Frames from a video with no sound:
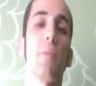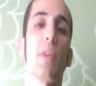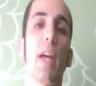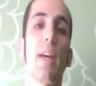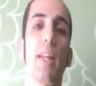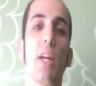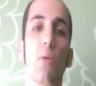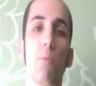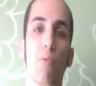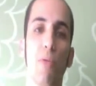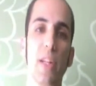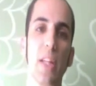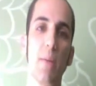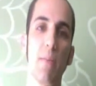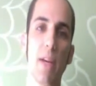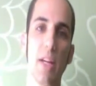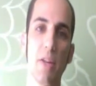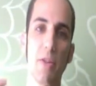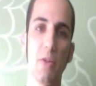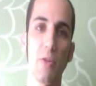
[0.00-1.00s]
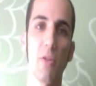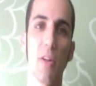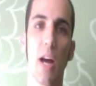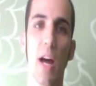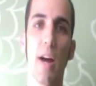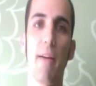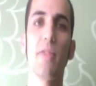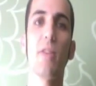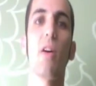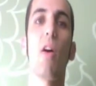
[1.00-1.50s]
And they bring them into their
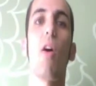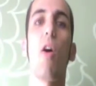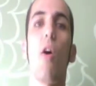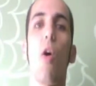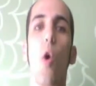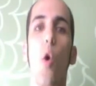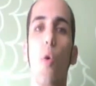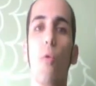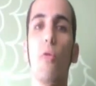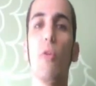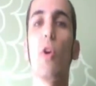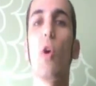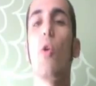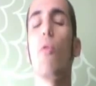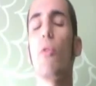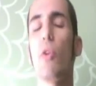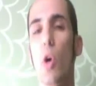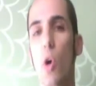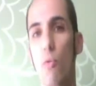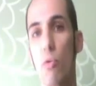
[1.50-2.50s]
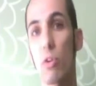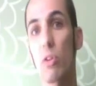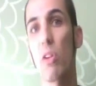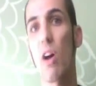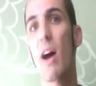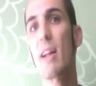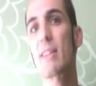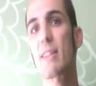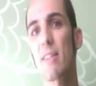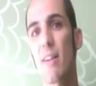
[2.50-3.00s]
lives over and over and over,
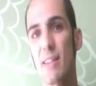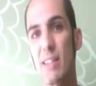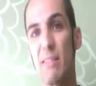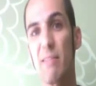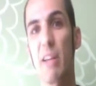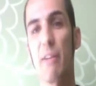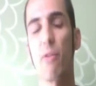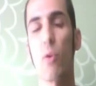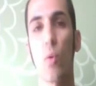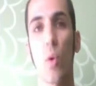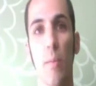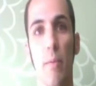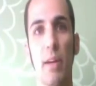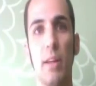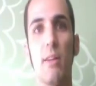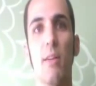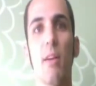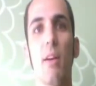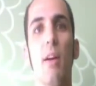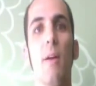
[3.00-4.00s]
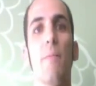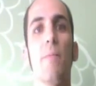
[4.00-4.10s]
lots and lots of different women.